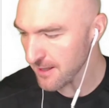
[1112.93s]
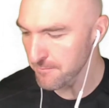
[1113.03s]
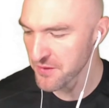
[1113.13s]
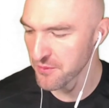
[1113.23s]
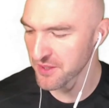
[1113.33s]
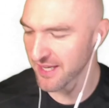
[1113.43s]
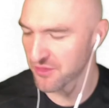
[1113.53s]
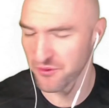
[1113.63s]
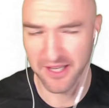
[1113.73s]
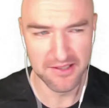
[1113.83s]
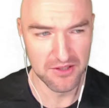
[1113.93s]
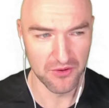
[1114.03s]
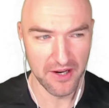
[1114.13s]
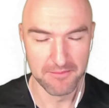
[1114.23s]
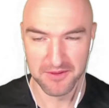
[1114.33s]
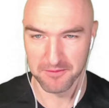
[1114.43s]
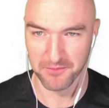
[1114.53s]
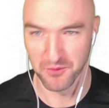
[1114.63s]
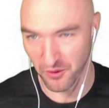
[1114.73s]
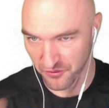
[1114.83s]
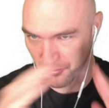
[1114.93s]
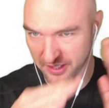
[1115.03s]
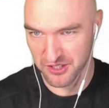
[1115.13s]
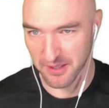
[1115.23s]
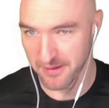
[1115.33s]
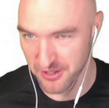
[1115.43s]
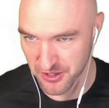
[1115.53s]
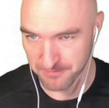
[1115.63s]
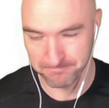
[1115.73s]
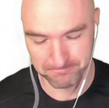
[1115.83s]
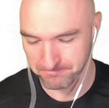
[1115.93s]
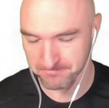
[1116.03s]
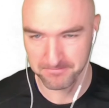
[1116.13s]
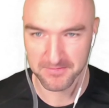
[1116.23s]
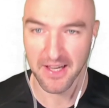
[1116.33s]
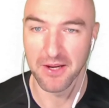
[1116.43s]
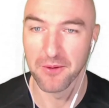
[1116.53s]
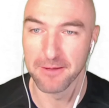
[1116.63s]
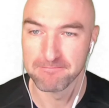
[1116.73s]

you would get 3 histograms, 1 for each dimension. Anyway.